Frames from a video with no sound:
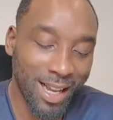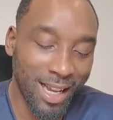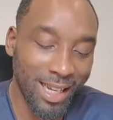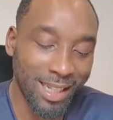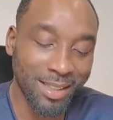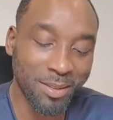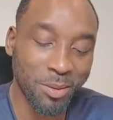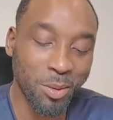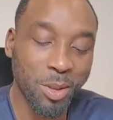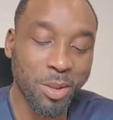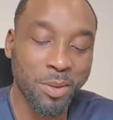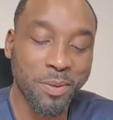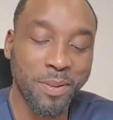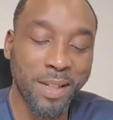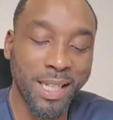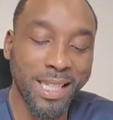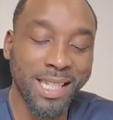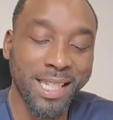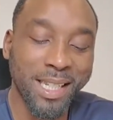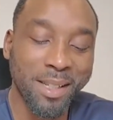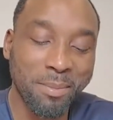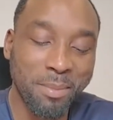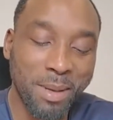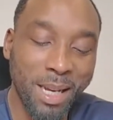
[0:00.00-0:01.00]
And what's
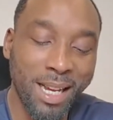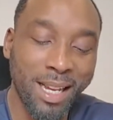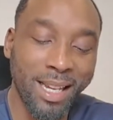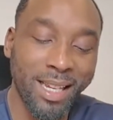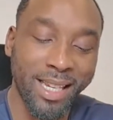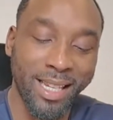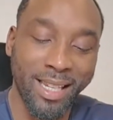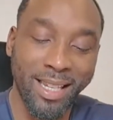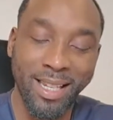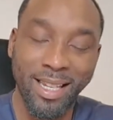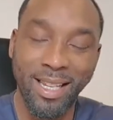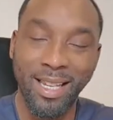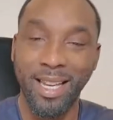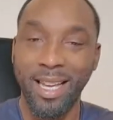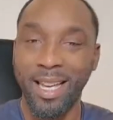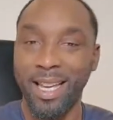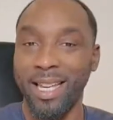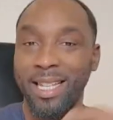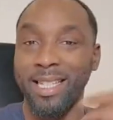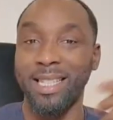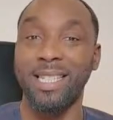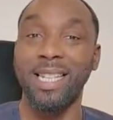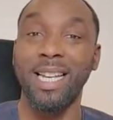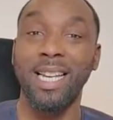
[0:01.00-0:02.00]
funny about it
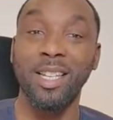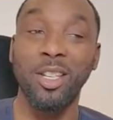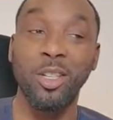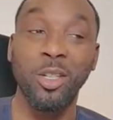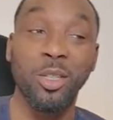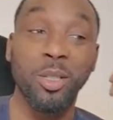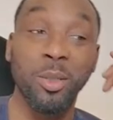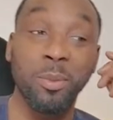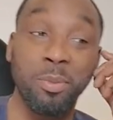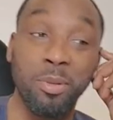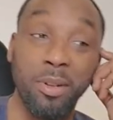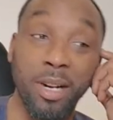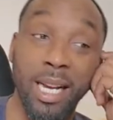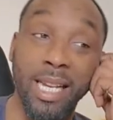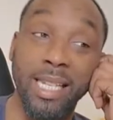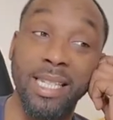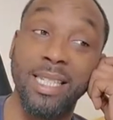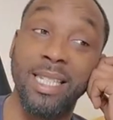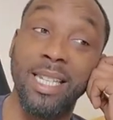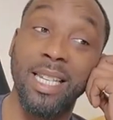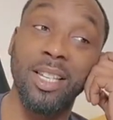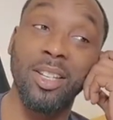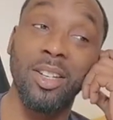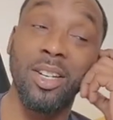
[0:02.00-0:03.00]
is that you're
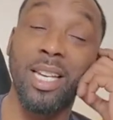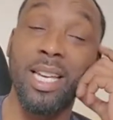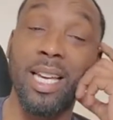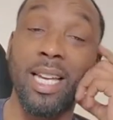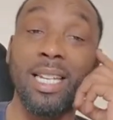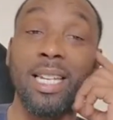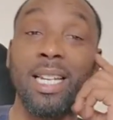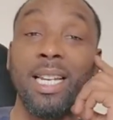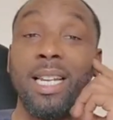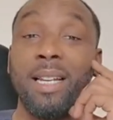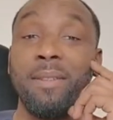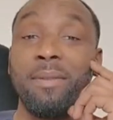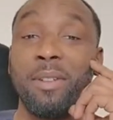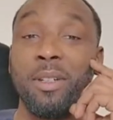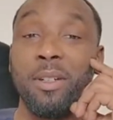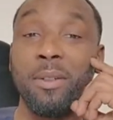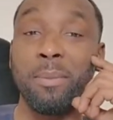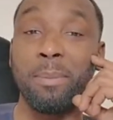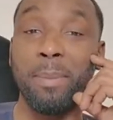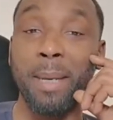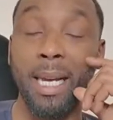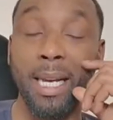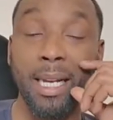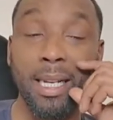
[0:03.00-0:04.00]
surprised that you're getting a level
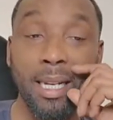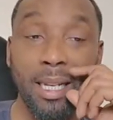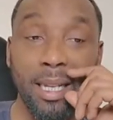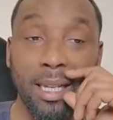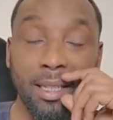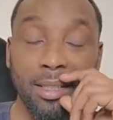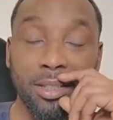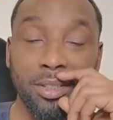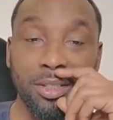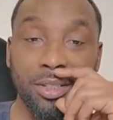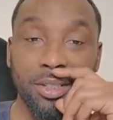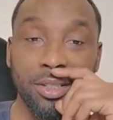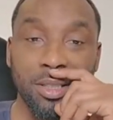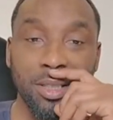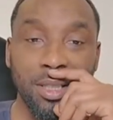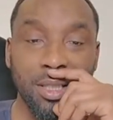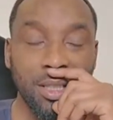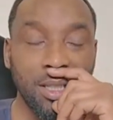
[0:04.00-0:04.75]
of backlash.